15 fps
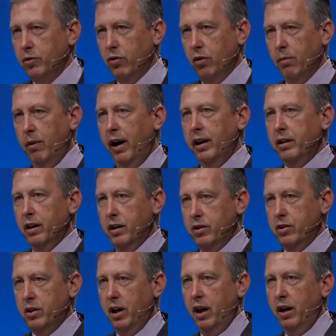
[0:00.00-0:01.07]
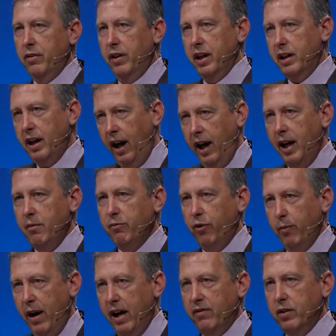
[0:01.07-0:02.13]
remind us that he came from
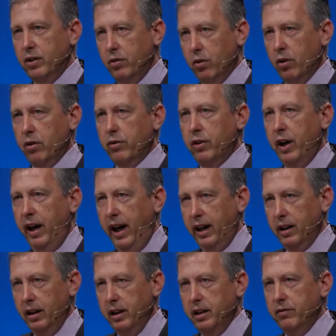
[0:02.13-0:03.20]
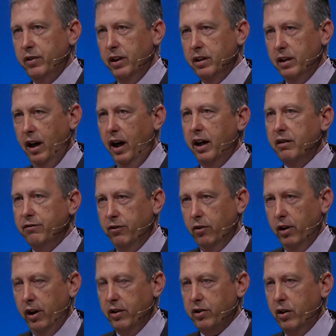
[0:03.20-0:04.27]
heaven to earth and lived and died for
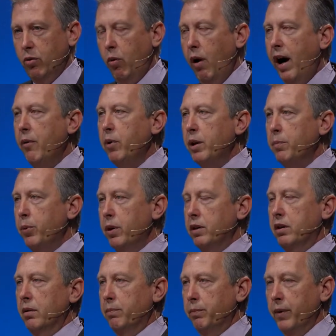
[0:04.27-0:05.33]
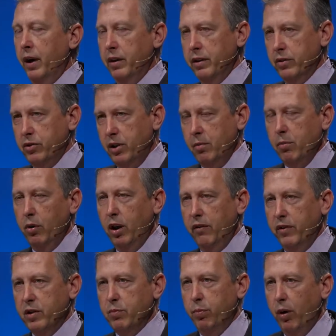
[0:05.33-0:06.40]
us? And why would he put the, the symbol of
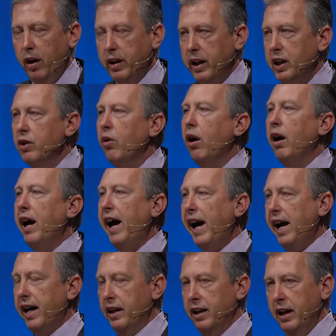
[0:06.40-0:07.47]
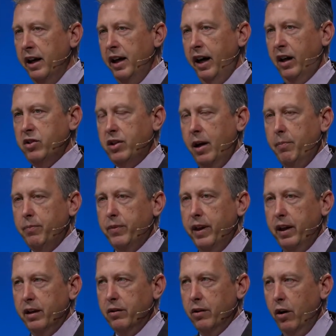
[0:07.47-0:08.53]
his blood into our hand except
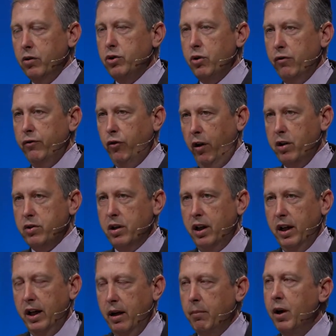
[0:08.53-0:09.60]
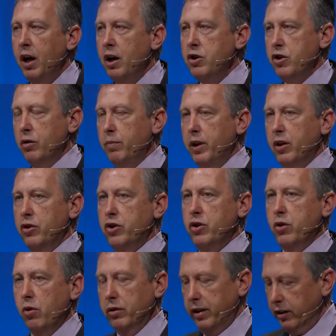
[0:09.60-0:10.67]
that those who have trusted in him should be
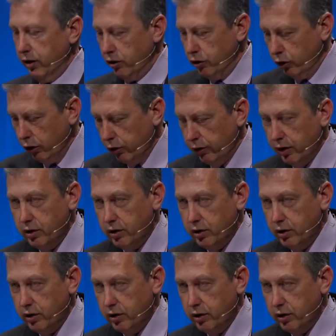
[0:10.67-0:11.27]
assured that the truth is